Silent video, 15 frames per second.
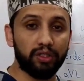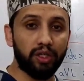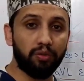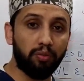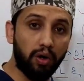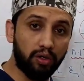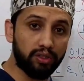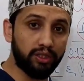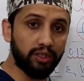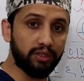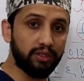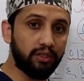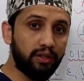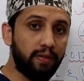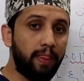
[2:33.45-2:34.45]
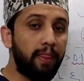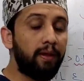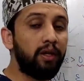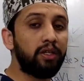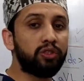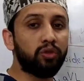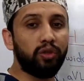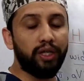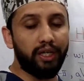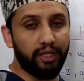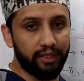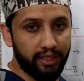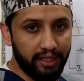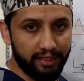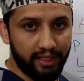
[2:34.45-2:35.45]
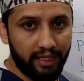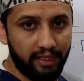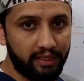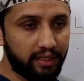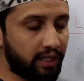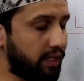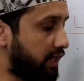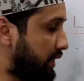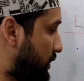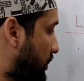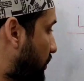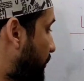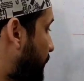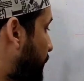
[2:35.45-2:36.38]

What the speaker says: scale boxes. So there is another condition